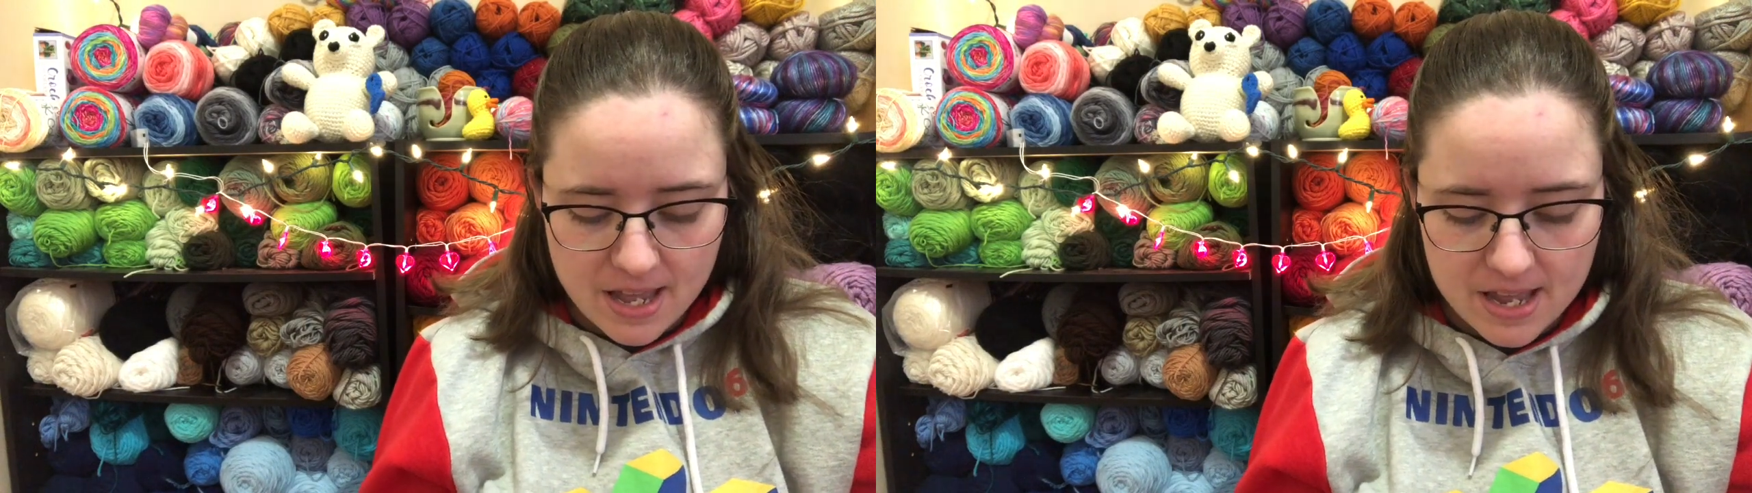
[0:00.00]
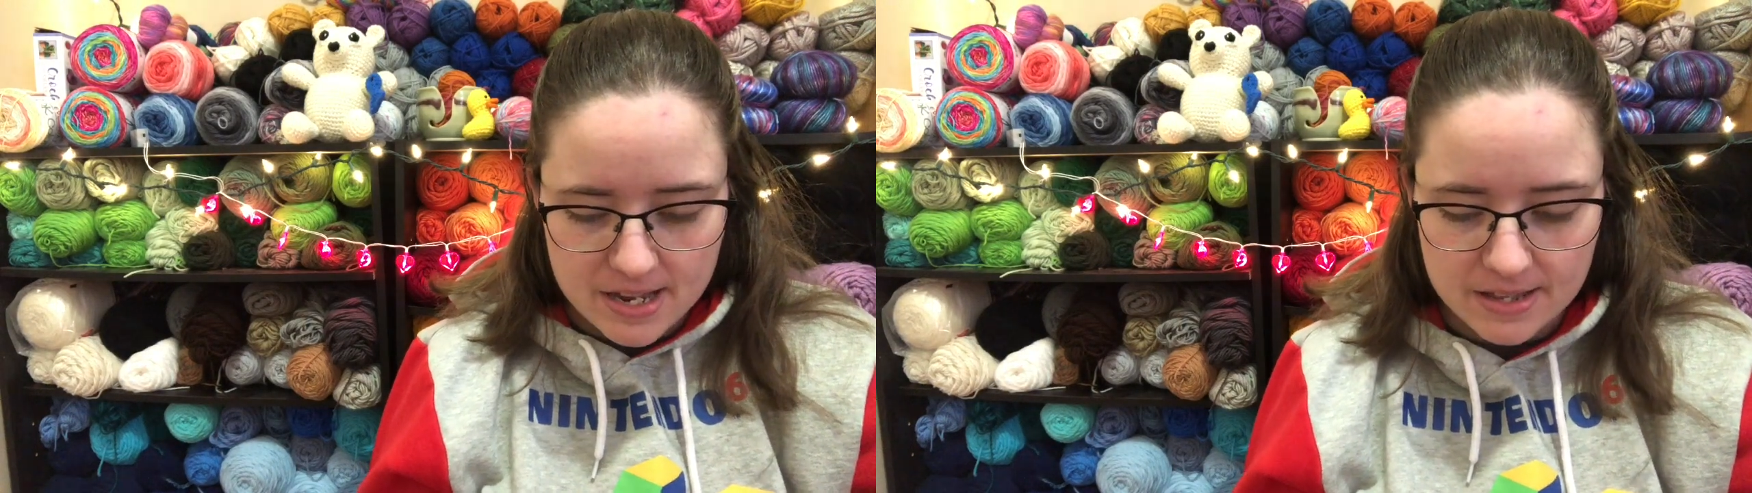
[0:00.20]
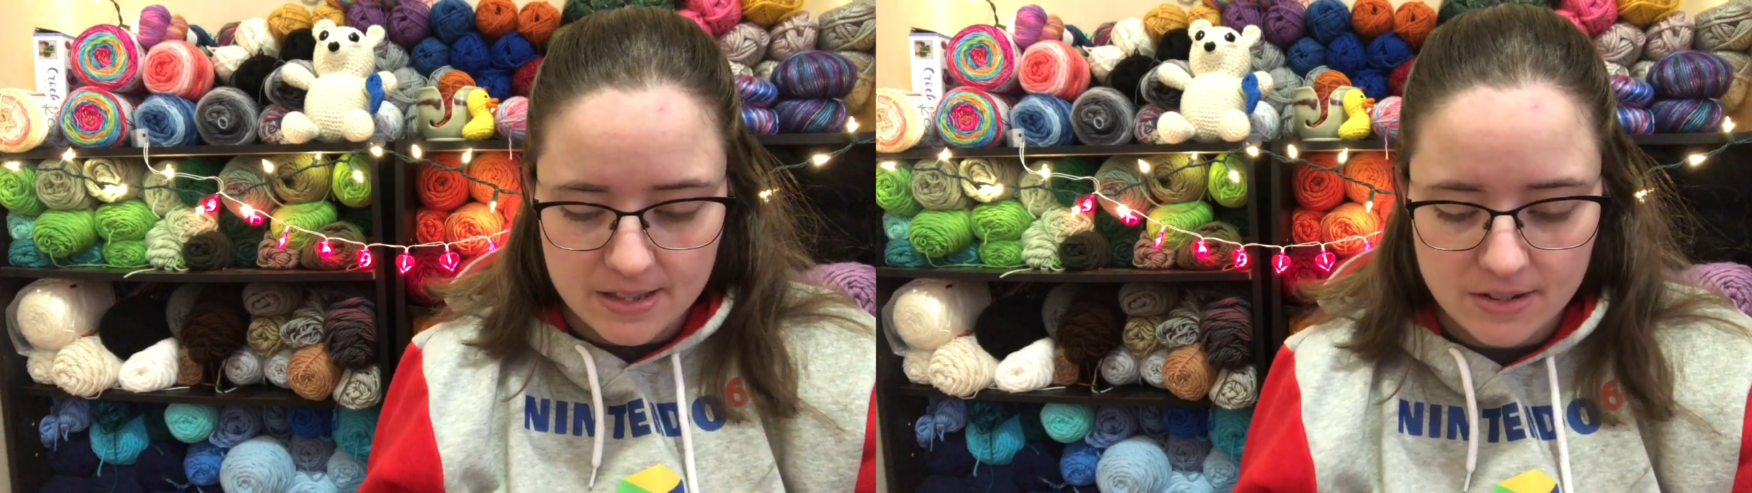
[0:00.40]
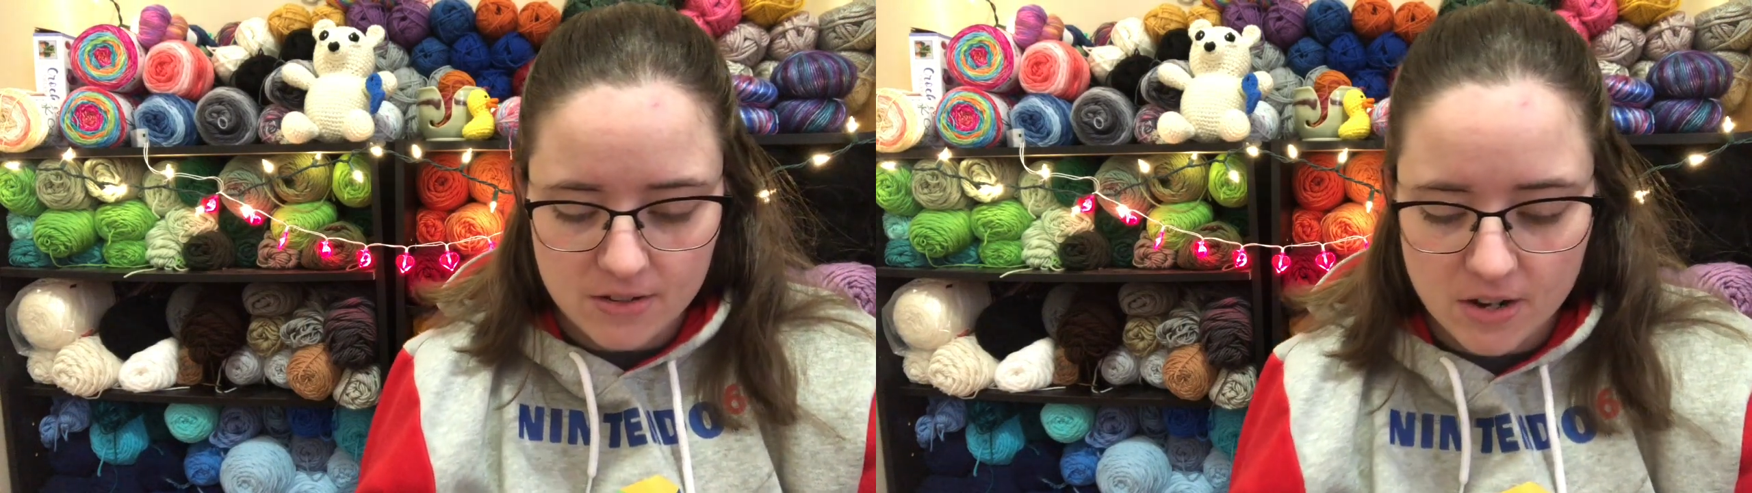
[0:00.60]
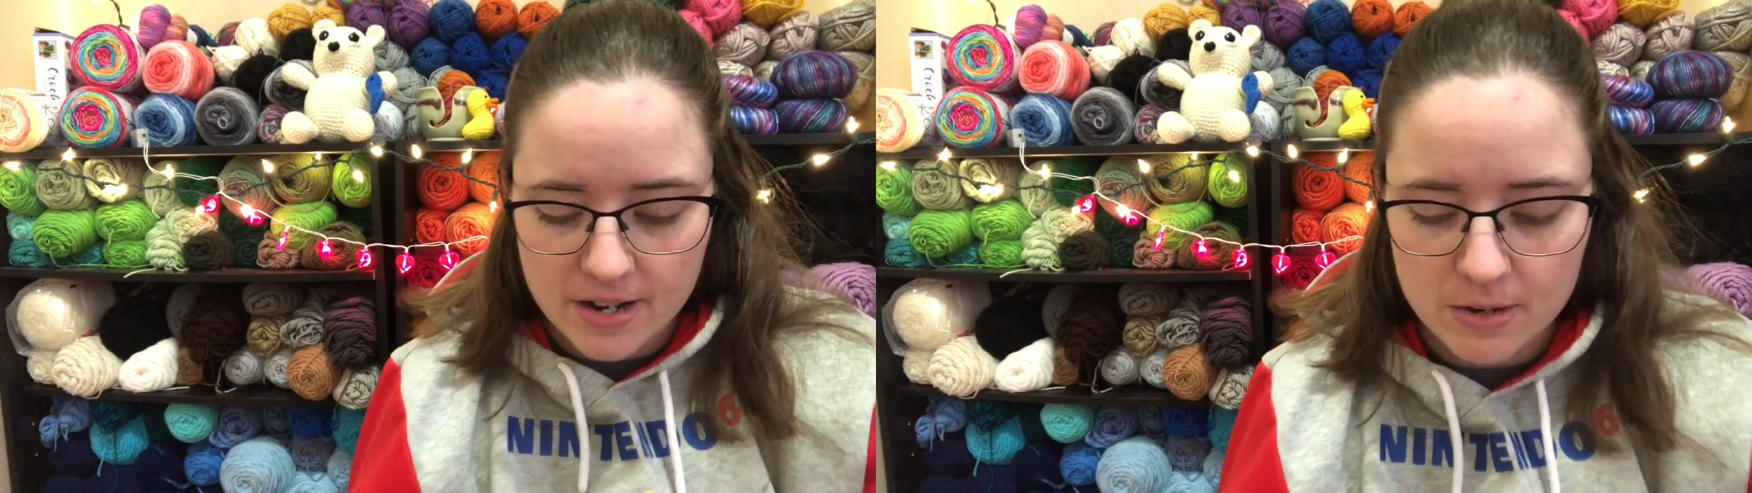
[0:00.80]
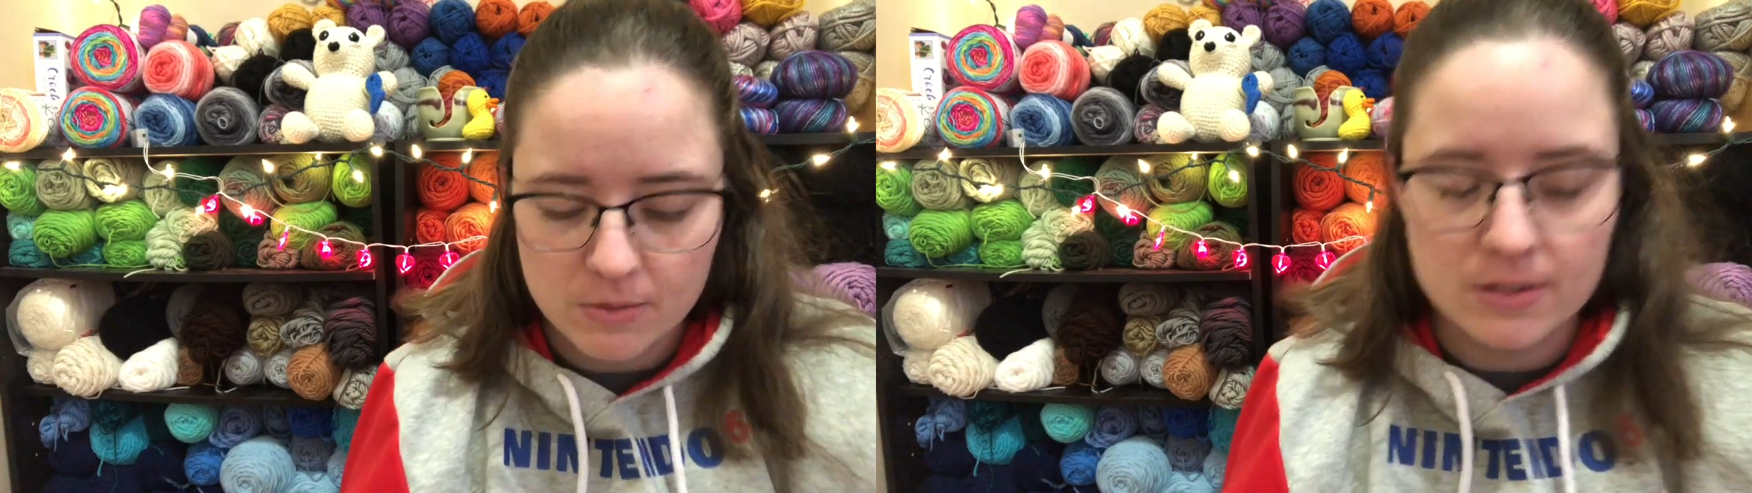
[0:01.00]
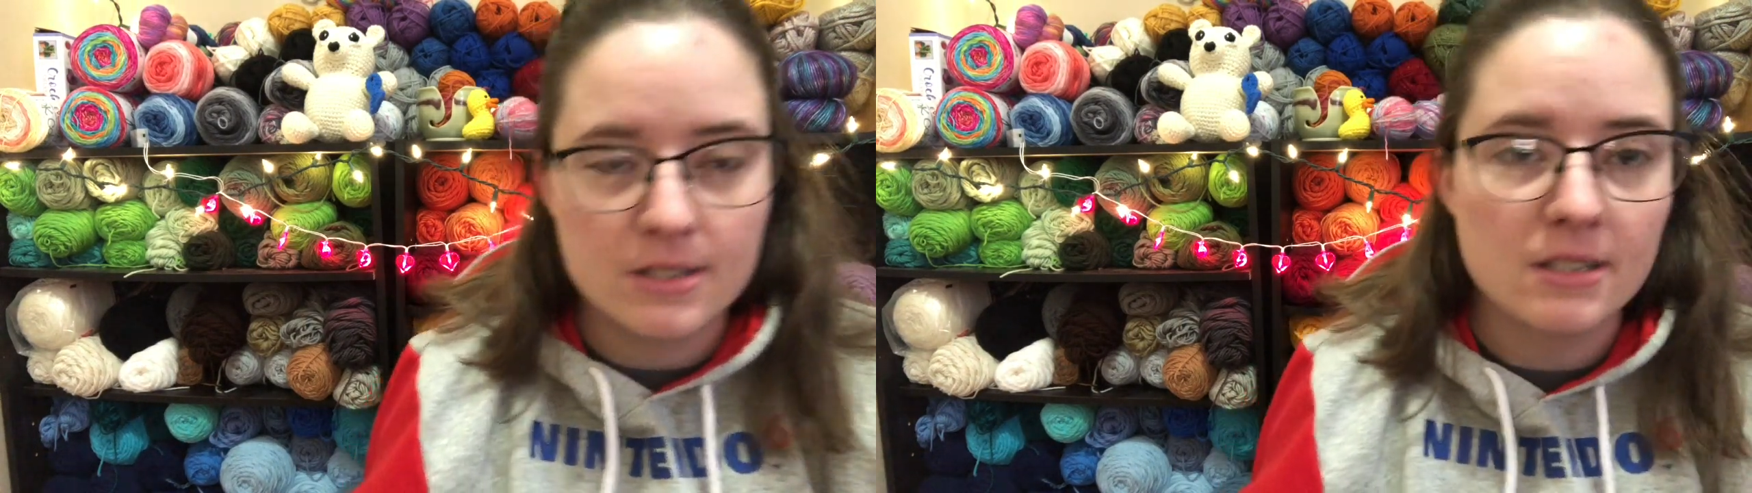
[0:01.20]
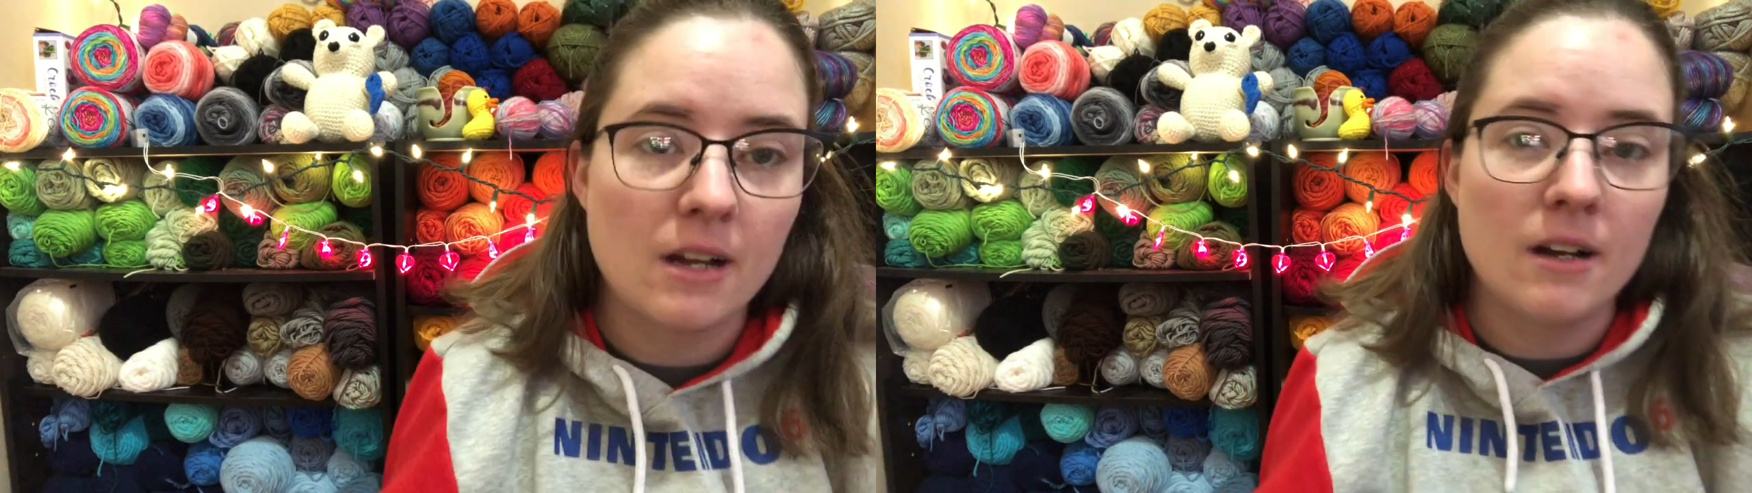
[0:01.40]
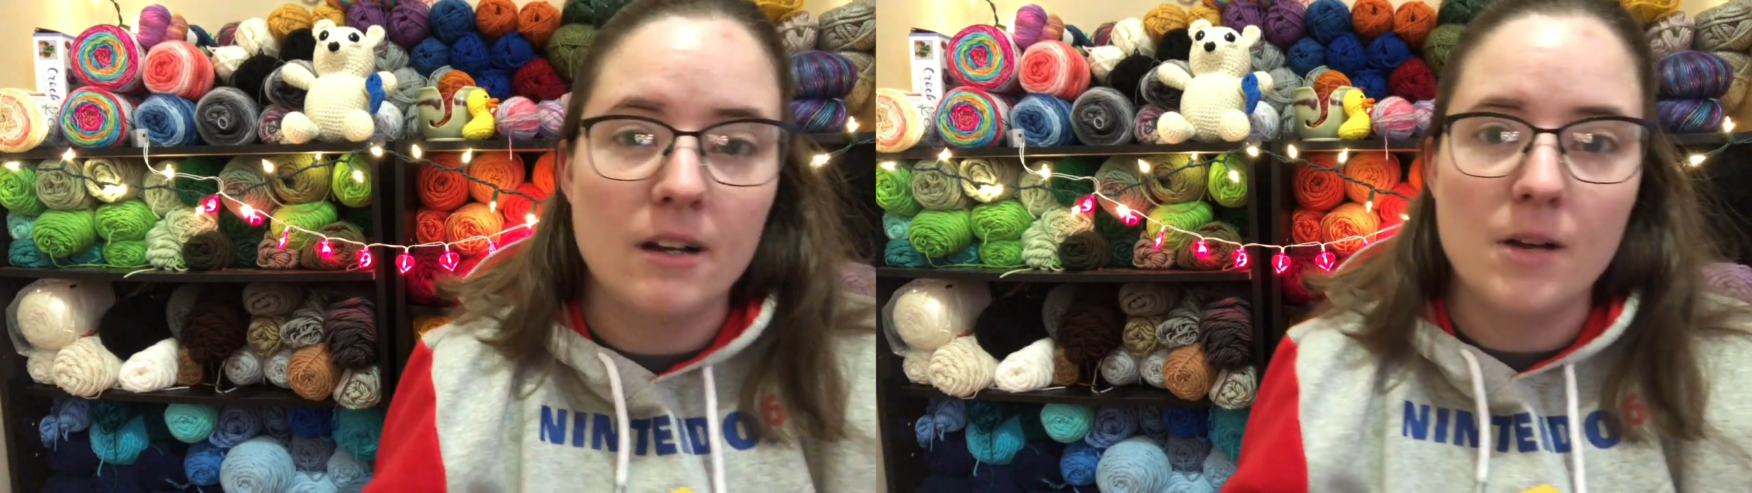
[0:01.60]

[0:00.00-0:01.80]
And the yarn that was uh,